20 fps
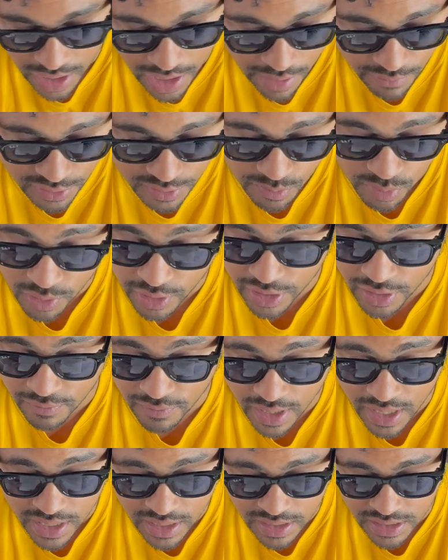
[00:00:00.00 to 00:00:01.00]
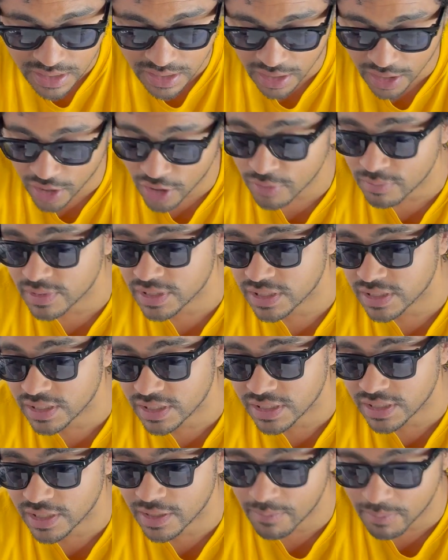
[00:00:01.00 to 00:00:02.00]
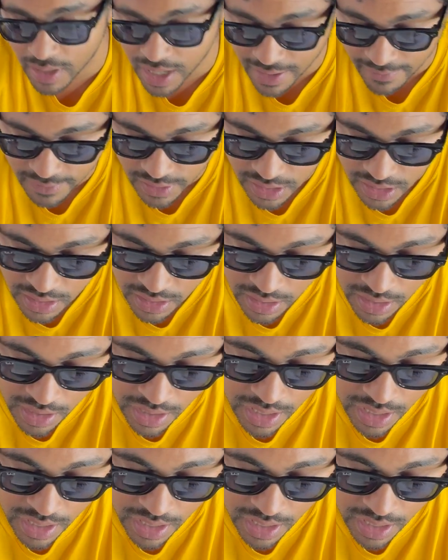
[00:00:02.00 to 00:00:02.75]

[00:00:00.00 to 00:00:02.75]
I was born and raised in homelessness and poverty.